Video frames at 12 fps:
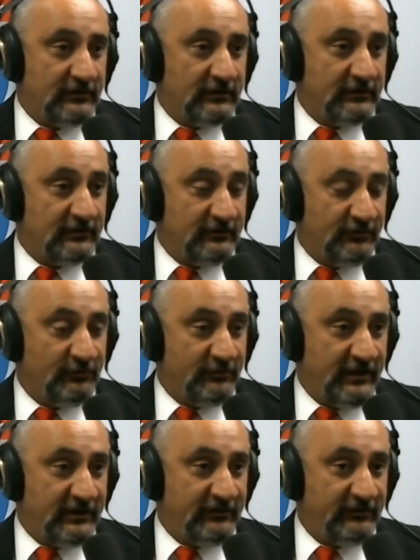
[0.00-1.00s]
in the
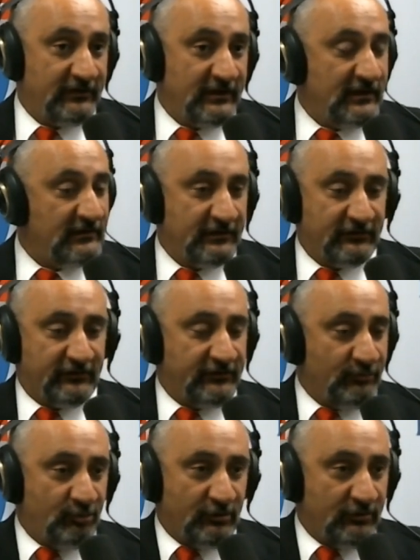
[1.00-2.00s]
U.S., that's a
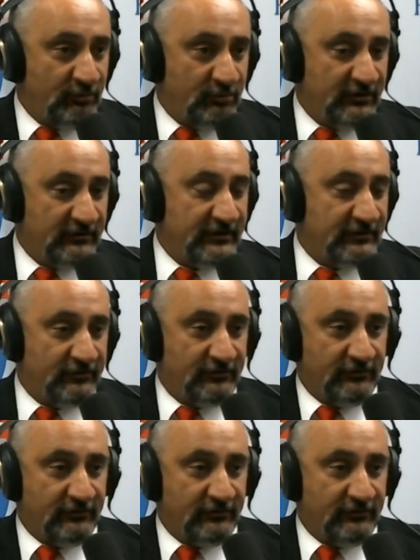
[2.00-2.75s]
simple bill. They could just